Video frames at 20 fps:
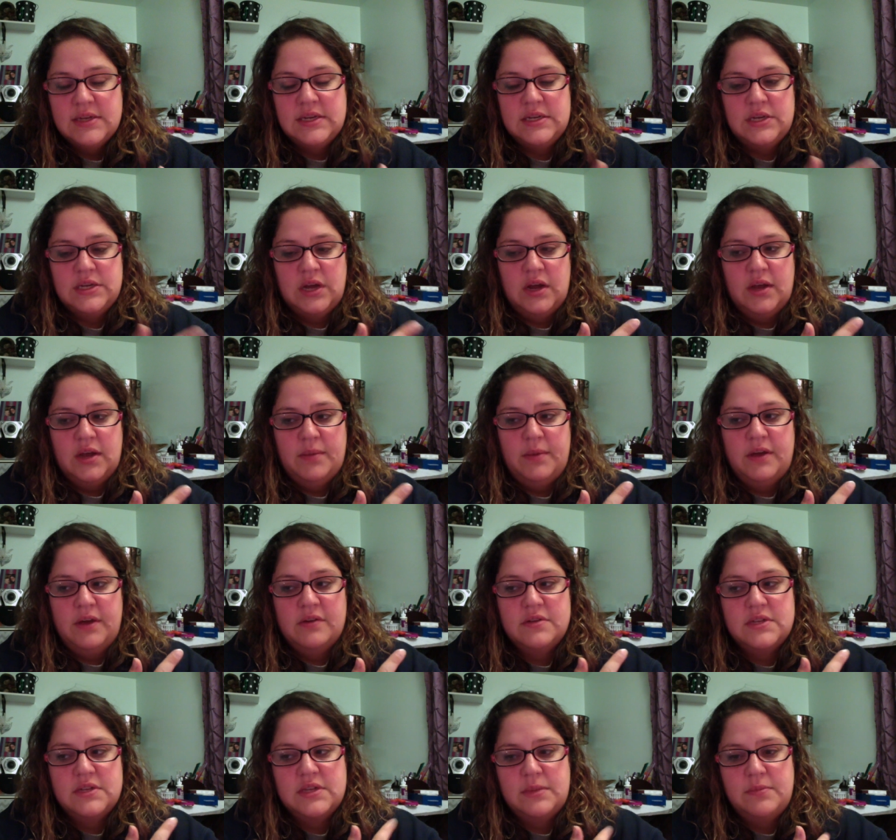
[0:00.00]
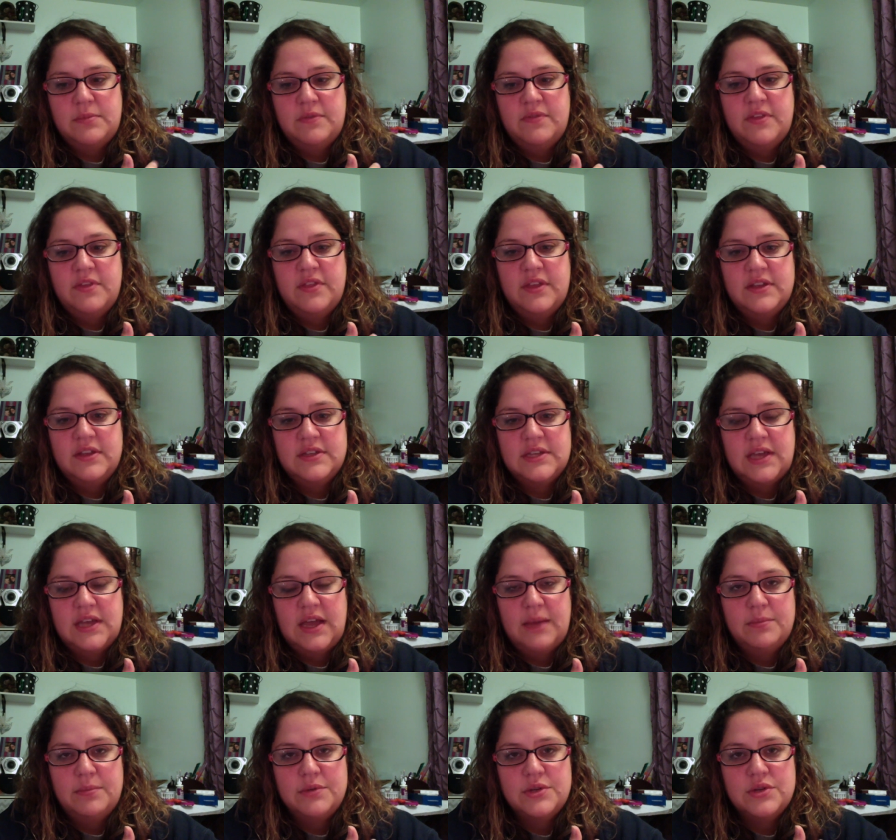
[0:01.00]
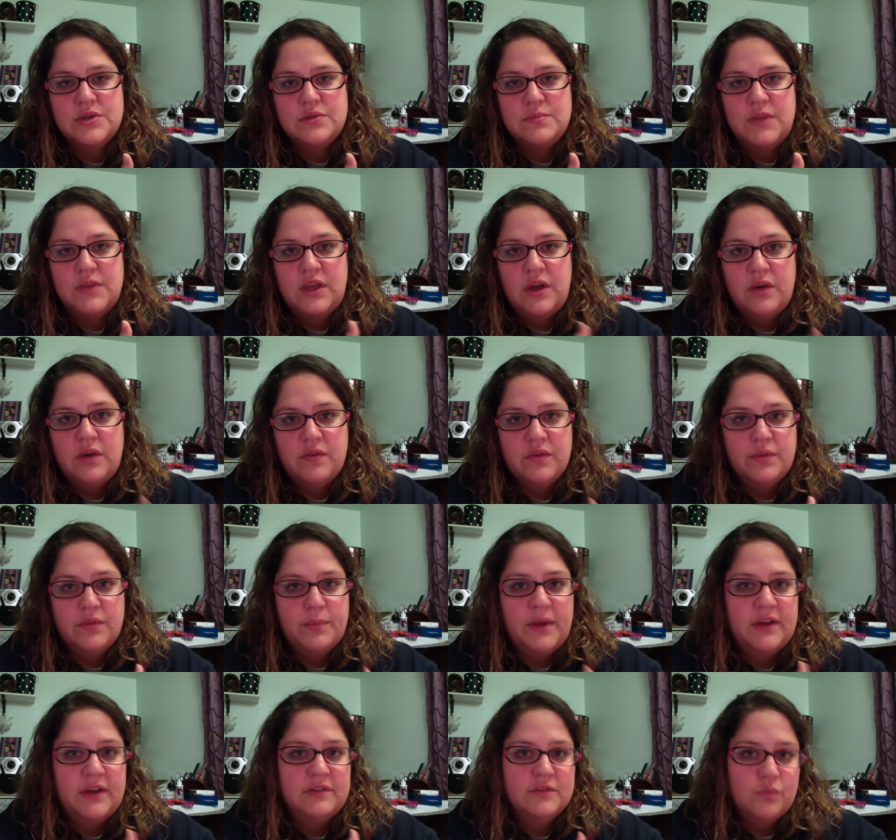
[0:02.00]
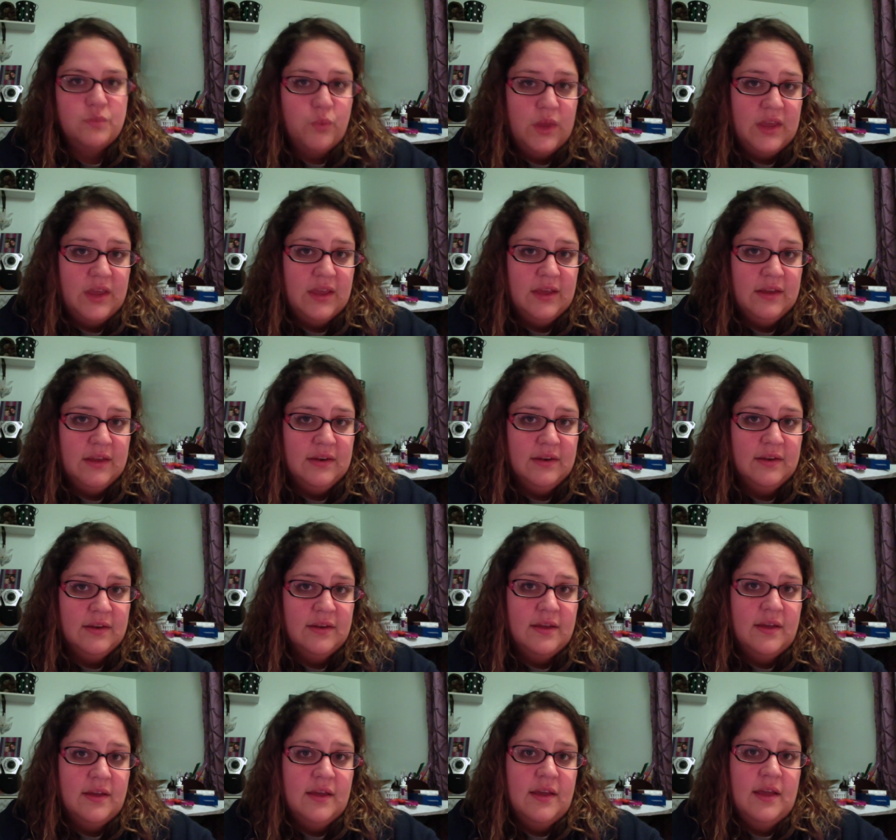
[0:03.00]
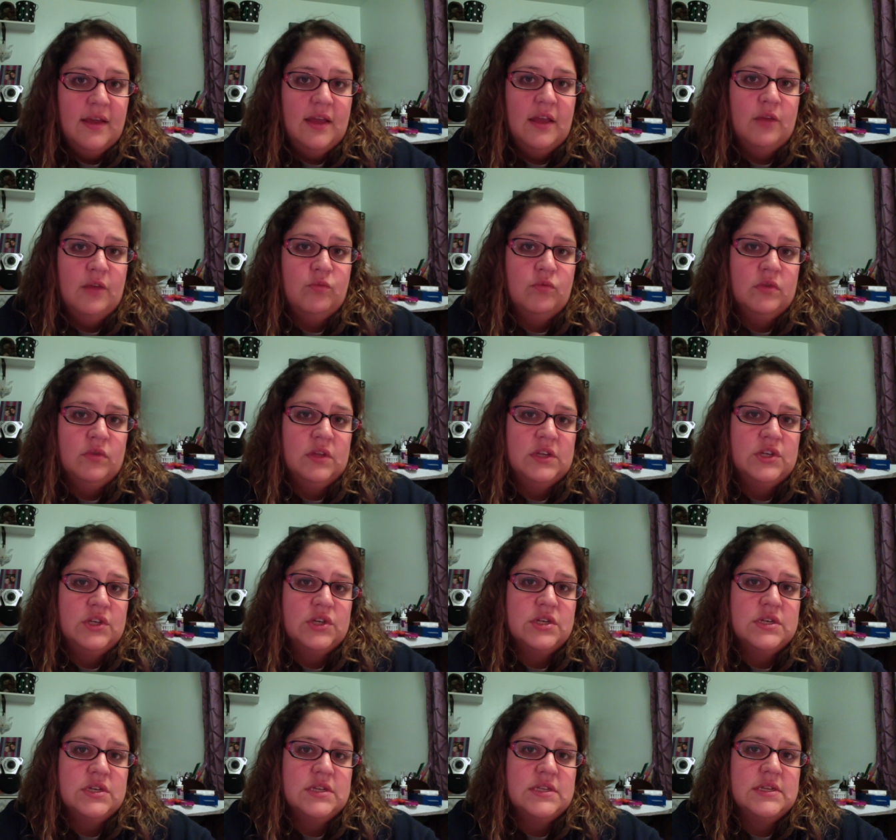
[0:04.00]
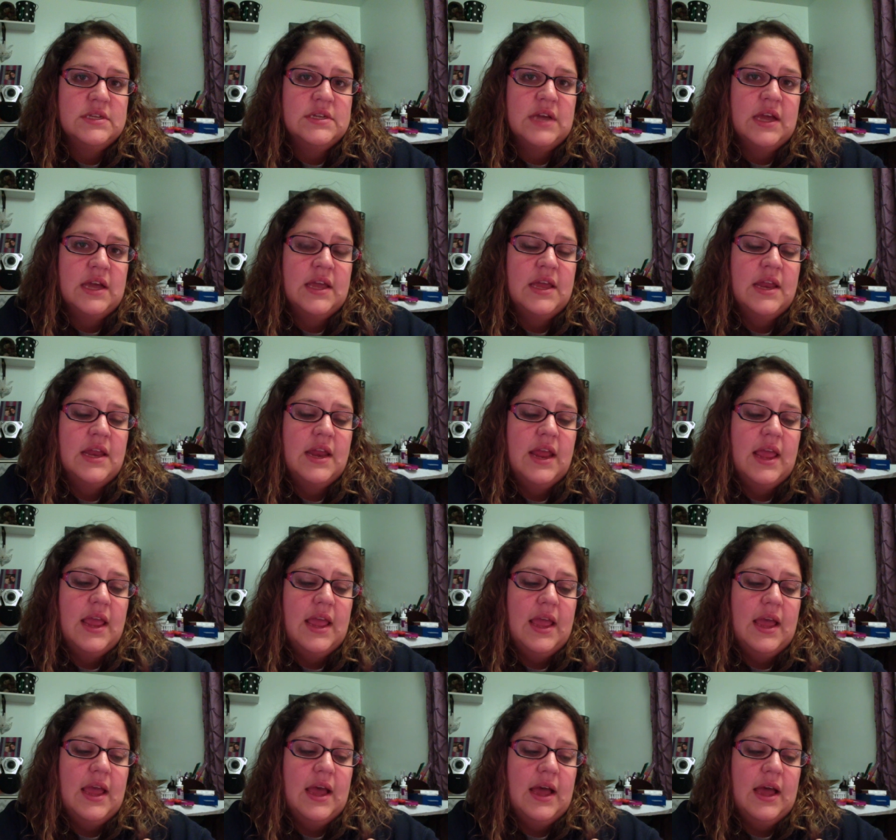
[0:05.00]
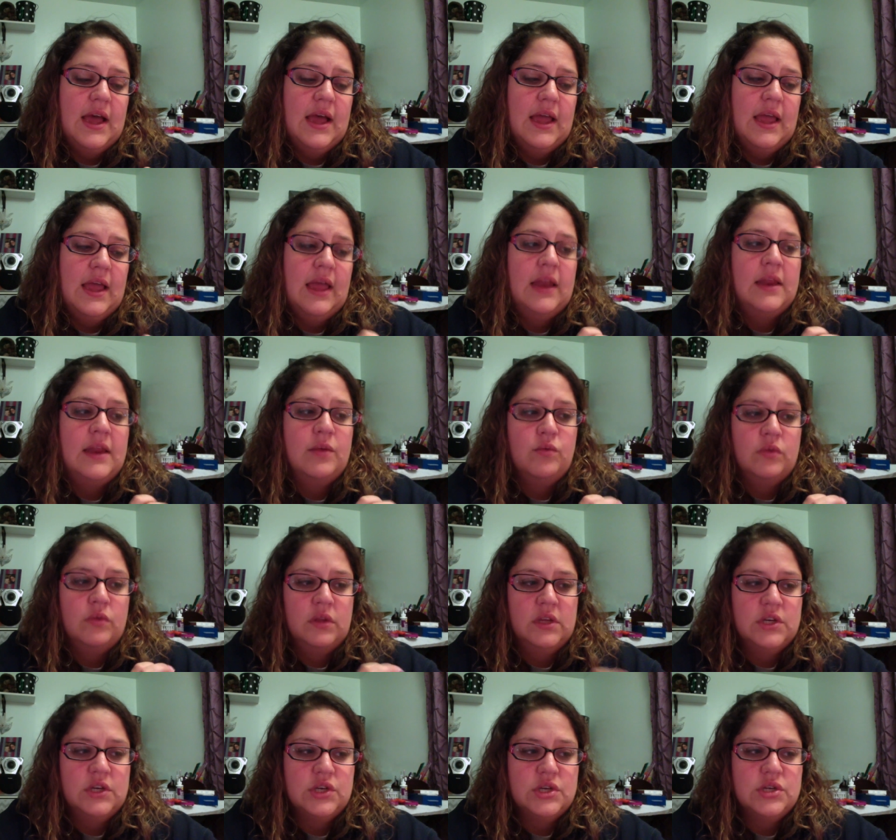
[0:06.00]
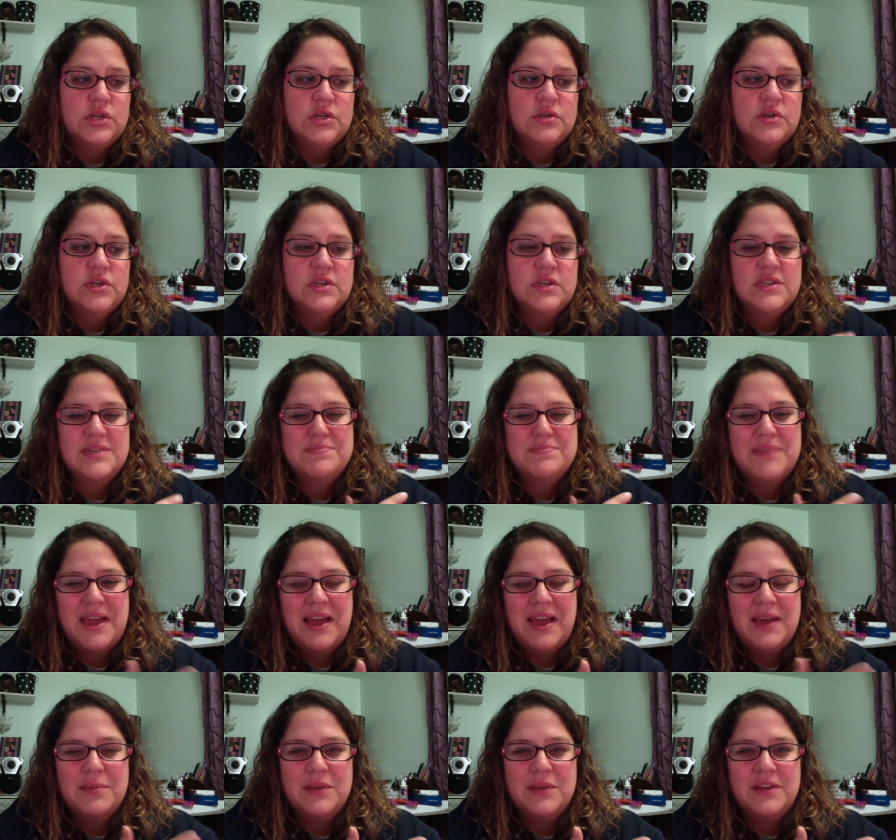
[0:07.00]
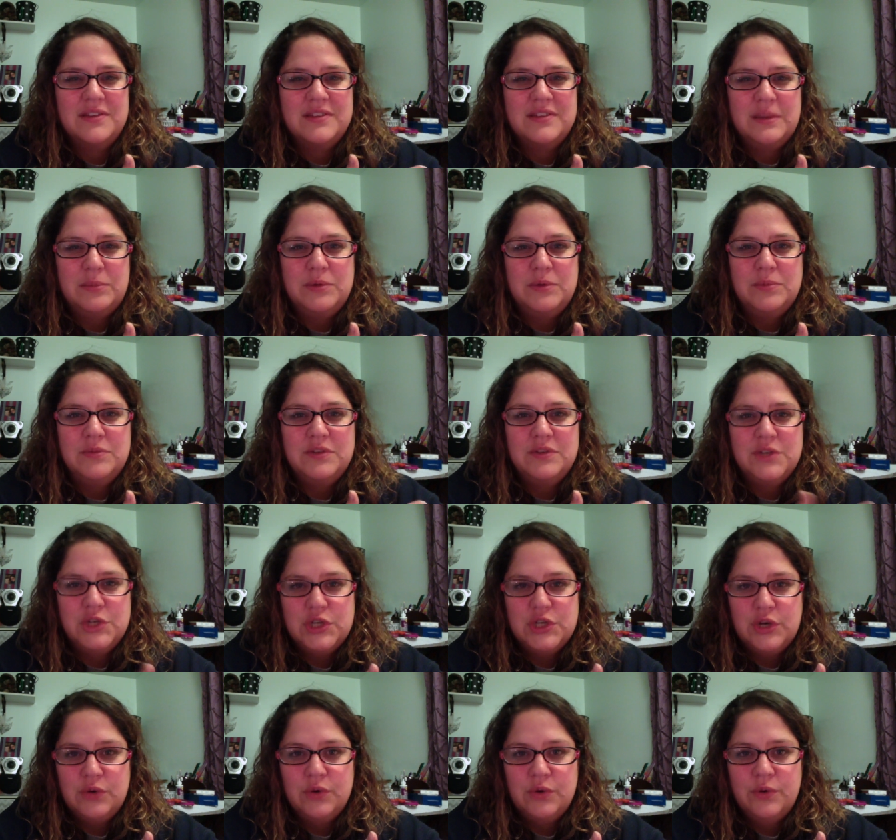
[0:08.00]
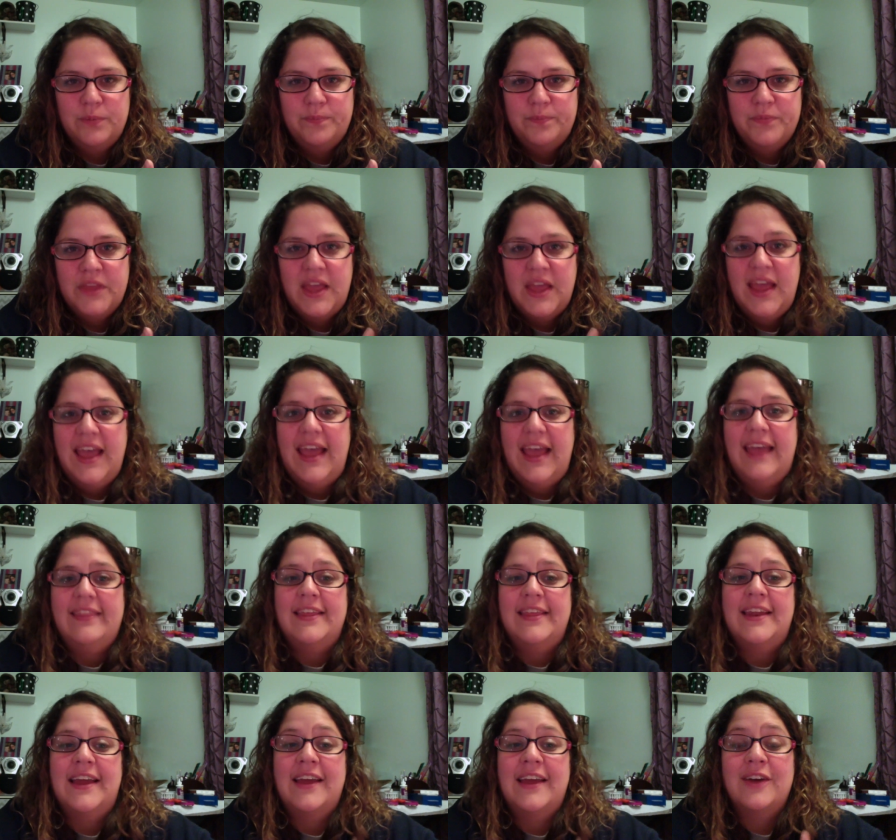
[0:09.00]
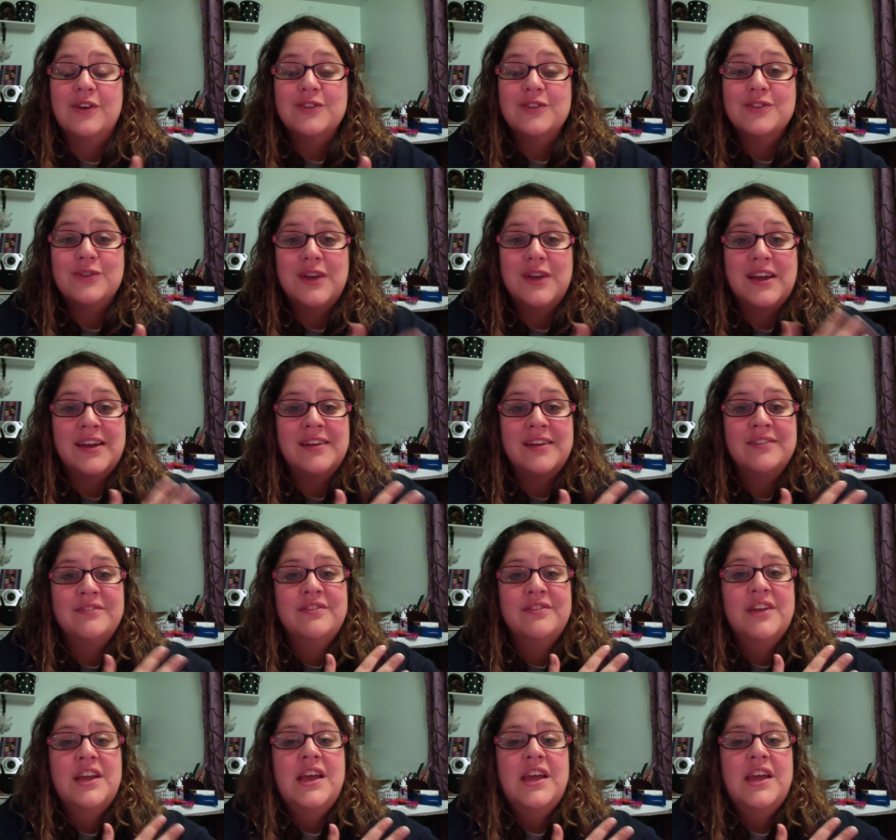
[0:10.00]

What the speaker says: talk about some of the things that happened to me over the past weekend in relation to the diet and in relation to just my IBS symptoms in general. And then I also have